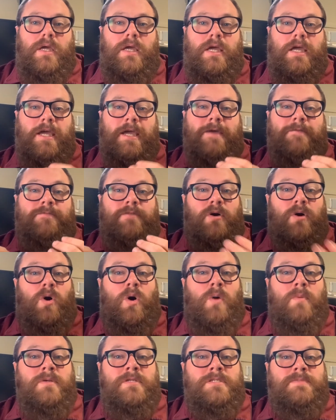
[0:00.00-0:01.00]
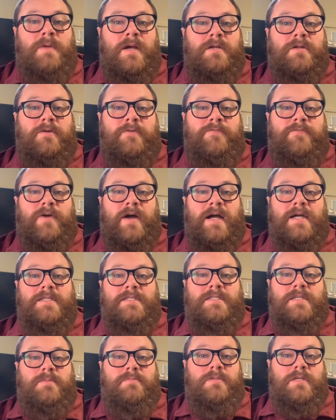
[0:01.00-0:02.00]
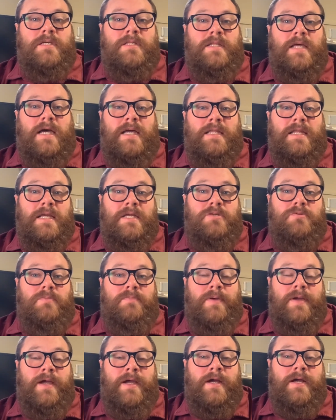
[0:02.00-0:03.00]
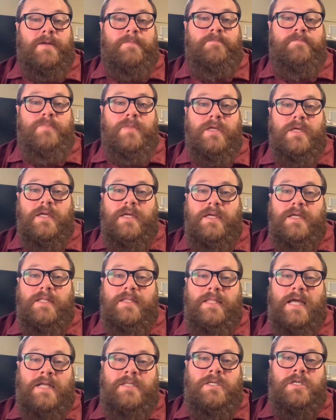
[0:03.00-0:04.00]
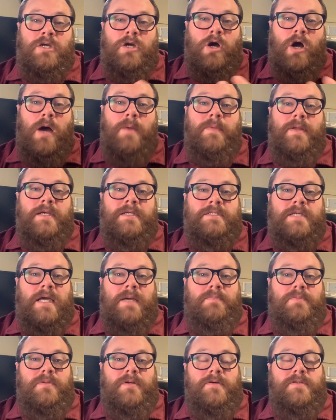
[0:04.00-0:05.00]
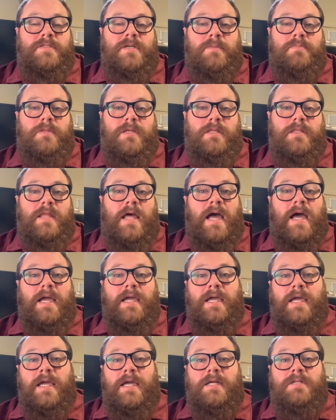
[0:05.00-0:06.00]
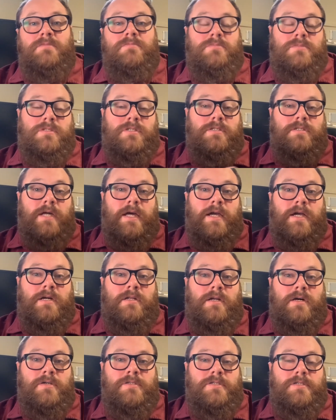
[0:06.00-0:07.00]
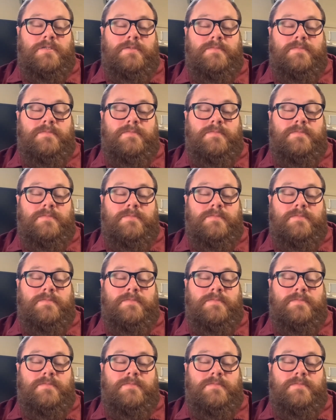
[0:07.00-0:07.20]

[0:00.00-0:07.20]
If the home inspector finds something that needs repair, that's a common example of something that can delay a closing.